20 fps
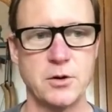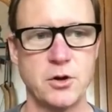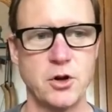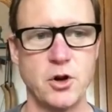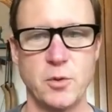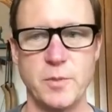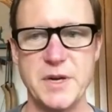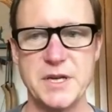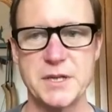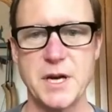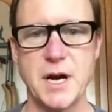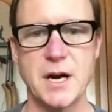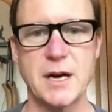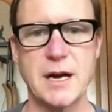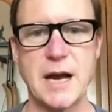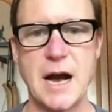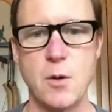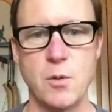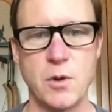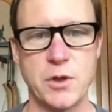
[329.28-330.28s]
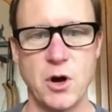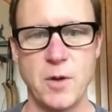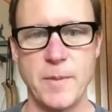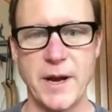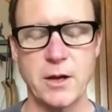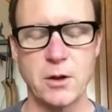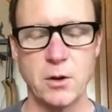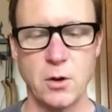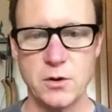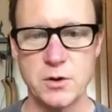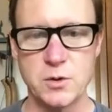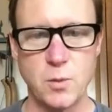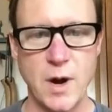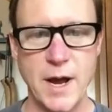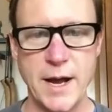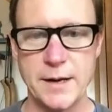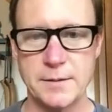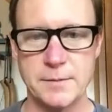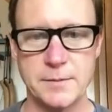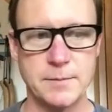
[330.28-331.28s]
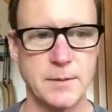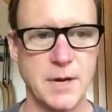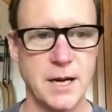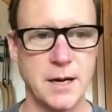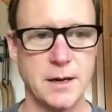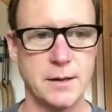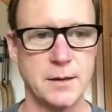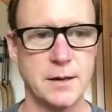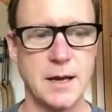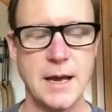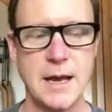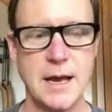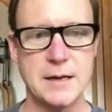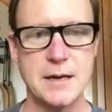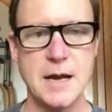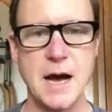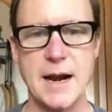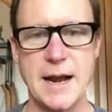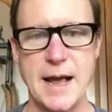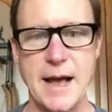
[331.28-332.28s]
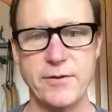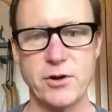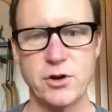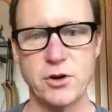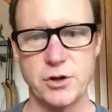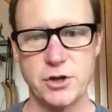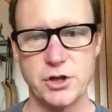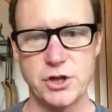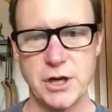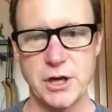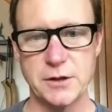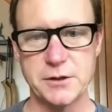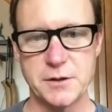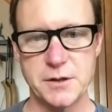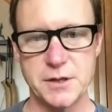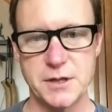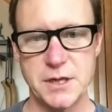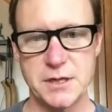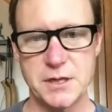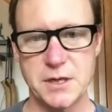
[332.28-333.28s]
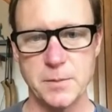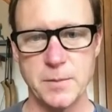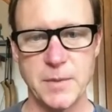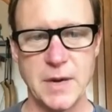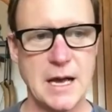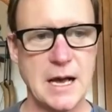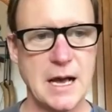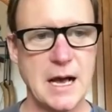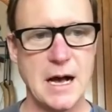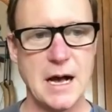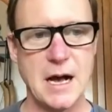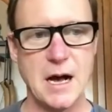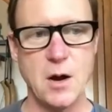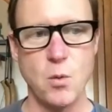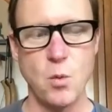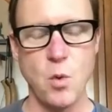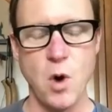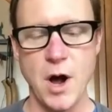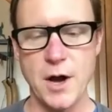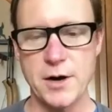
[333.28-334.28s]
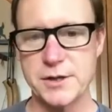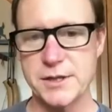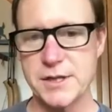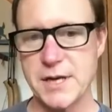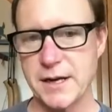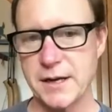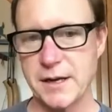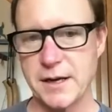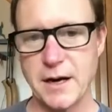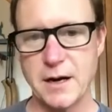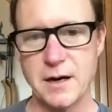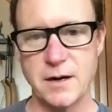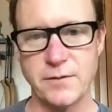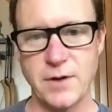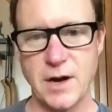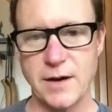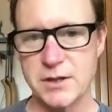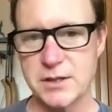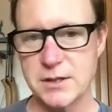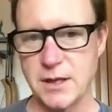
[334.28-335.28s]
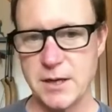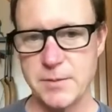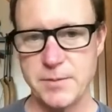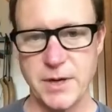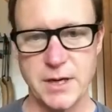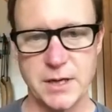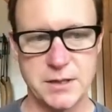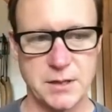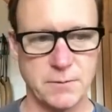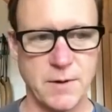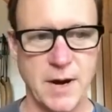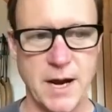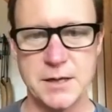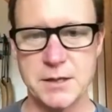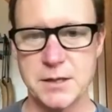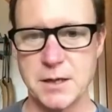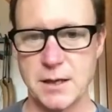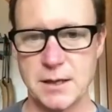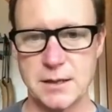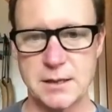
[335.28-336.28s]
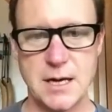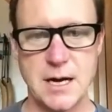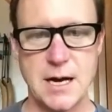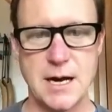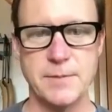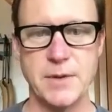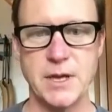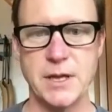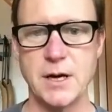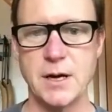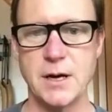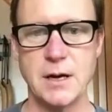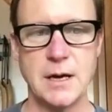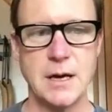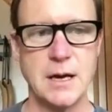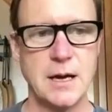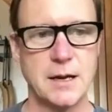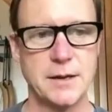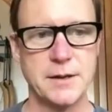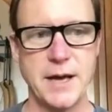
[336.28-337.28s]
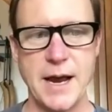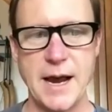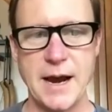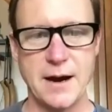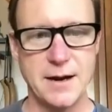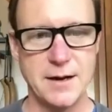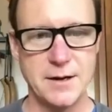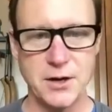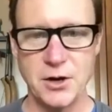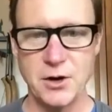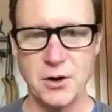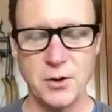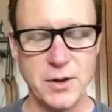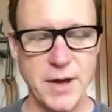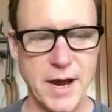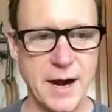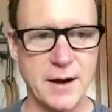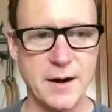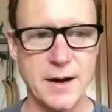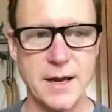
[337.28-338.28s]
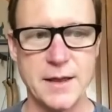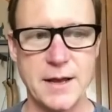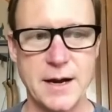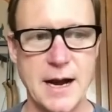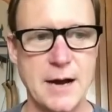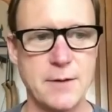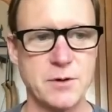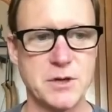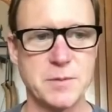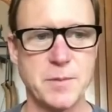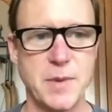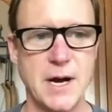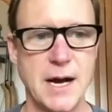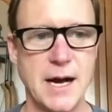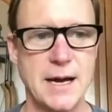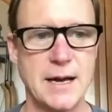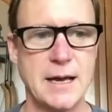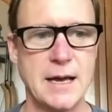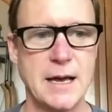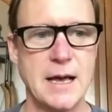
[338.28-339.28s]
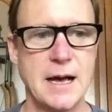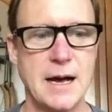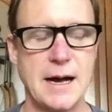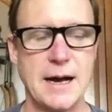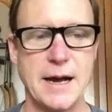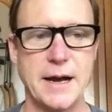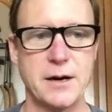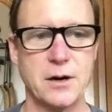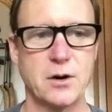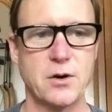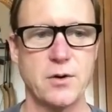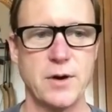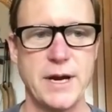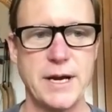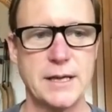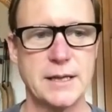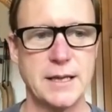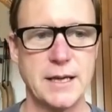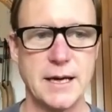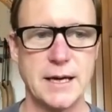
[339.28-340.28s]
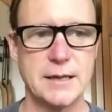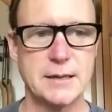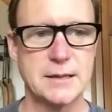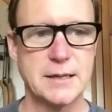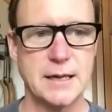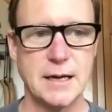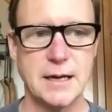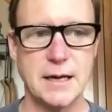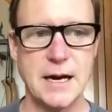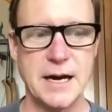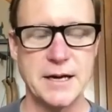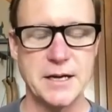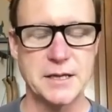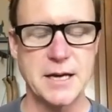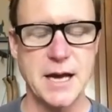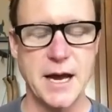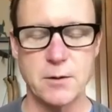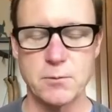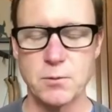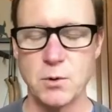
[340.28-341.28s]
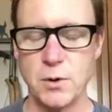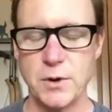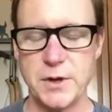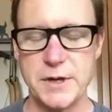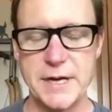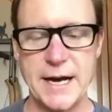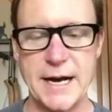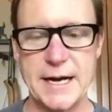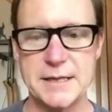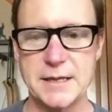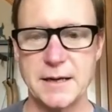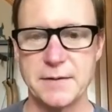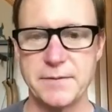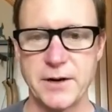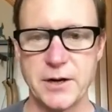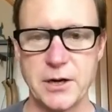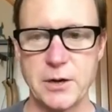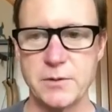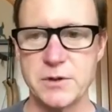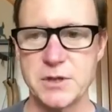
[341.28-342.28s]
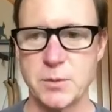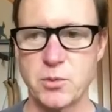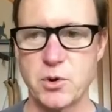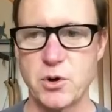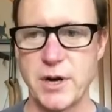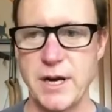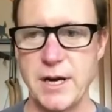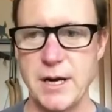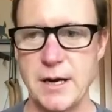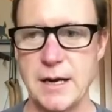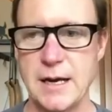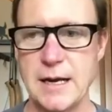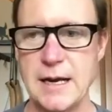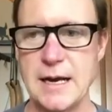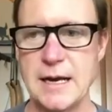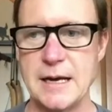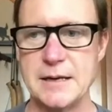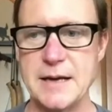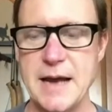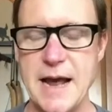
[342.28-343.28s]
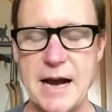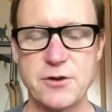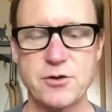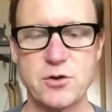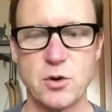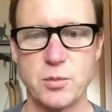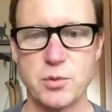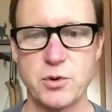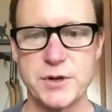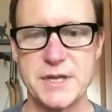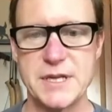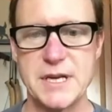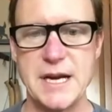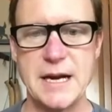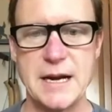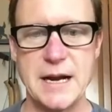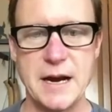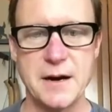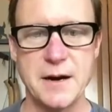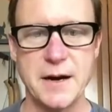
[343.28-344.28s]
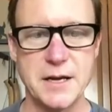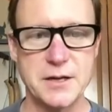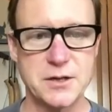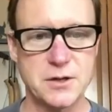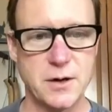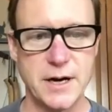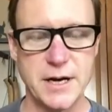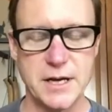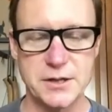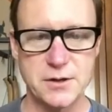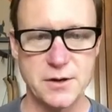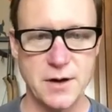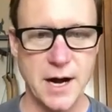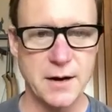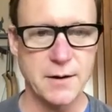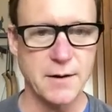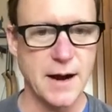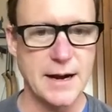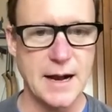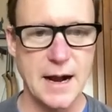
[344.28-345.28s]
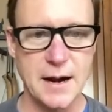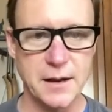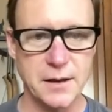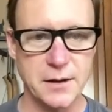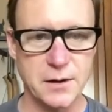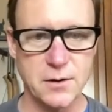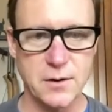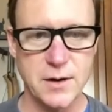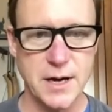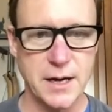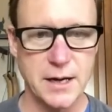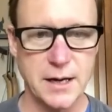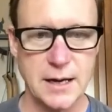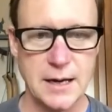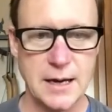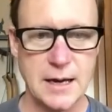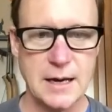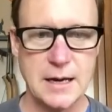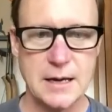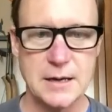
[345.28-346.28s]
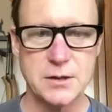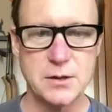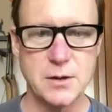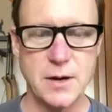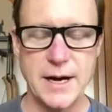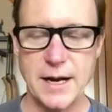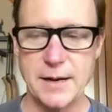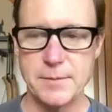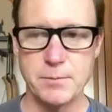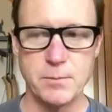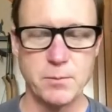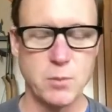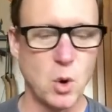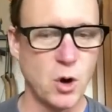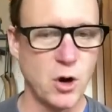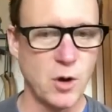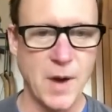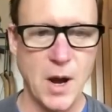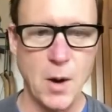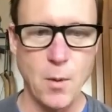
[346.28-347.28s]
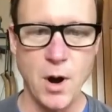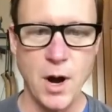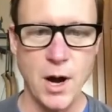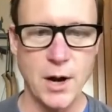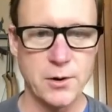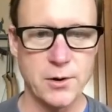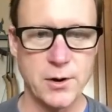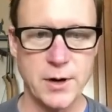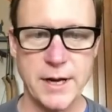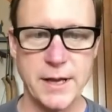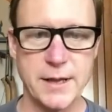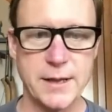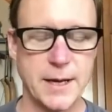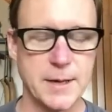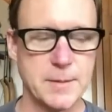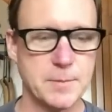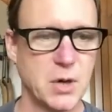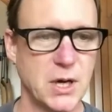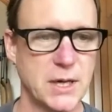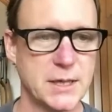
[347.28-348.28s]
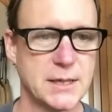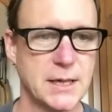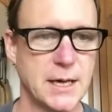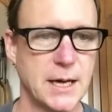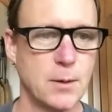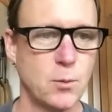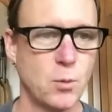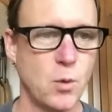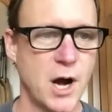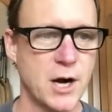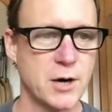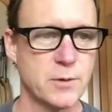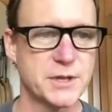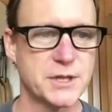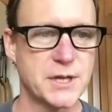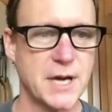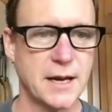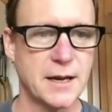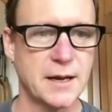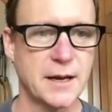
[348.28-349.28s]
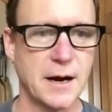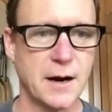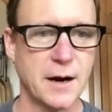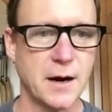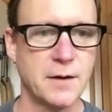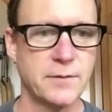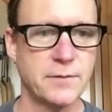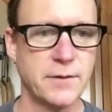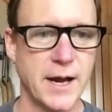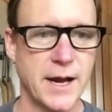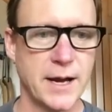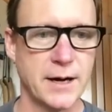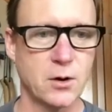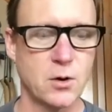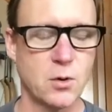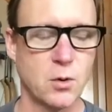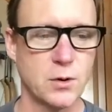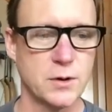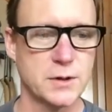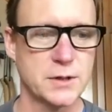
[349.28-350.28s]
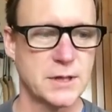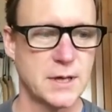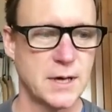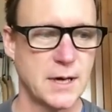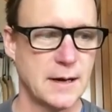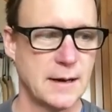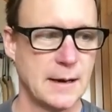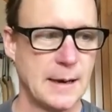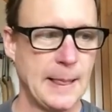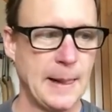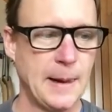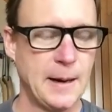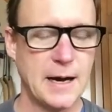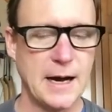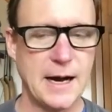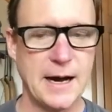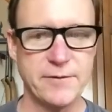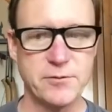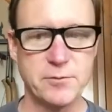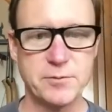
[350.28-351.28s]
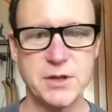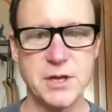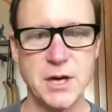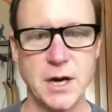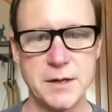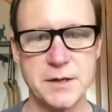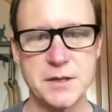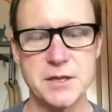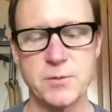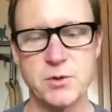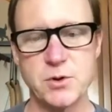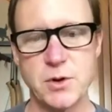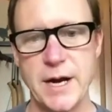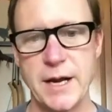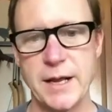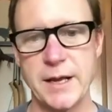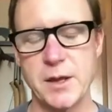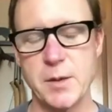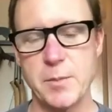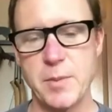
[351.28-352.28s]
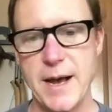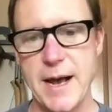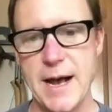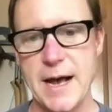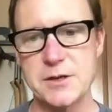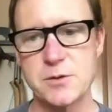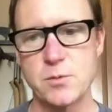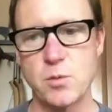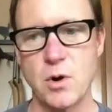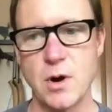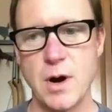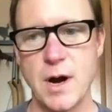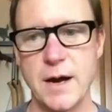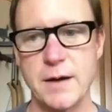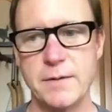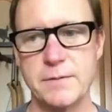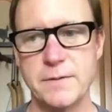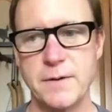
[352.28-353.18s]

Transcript: be stuck out with all my clothes wet and not have a good shelter system. Water's taken care of, obviously, because it rains all the time. And, the area that I was by, I had a creek that I just kind of rolled the dice. I figured it was a pretty natural, pristine area. So I just drank right out of the creek. So I didn't boil my water or anything, but water was taken care of. And of course, I've done some training in the past where I've